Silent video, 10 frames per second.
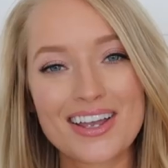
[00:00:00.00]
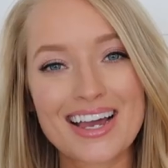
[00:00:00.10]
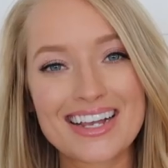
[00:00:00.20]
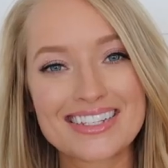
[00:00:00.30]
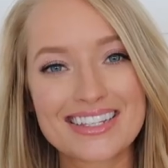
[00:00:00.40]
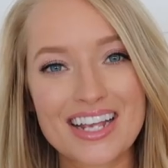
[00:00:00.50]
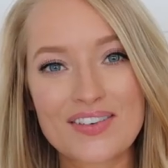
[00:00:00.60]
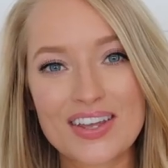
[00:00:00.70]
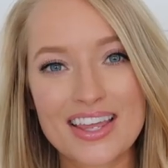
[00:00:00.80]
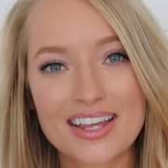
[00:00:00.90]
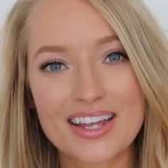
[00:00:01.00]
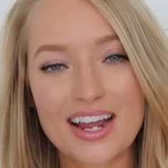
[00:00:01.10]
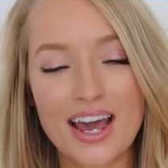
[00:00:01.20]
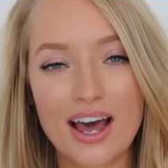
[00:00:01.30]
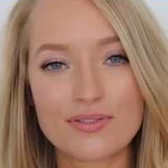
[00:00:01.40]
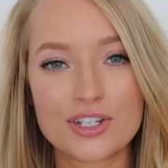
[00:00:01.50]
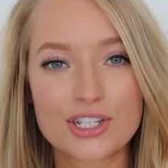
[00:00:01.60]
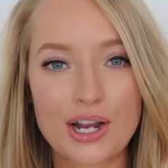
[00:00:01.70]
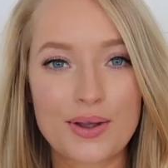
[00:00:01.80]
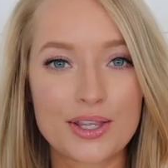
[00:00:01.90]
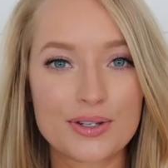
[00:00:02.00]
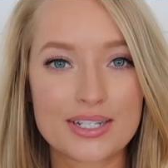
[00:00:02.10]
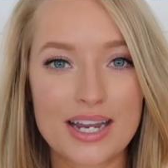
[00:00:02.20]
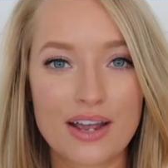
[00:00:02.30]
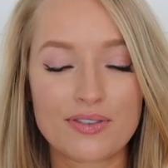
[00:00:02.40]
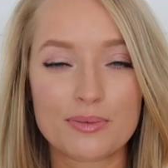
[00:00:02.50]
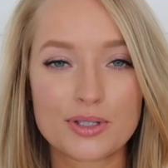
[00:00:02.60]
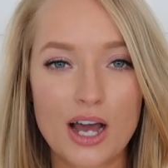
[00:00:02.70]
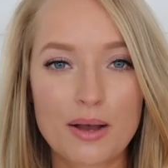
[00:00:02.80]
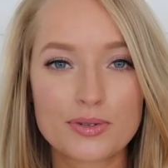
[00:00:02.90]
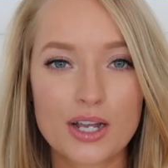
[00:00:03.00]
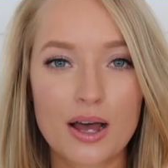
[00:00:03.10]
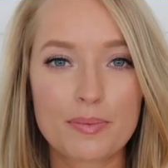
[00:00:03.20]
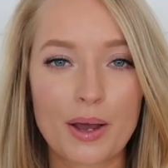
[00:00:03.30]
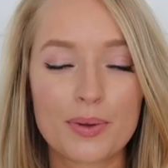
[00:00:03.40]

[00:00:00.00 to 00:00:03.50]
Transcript: right, you guys, that's everything that I have to share with you today from Topshop.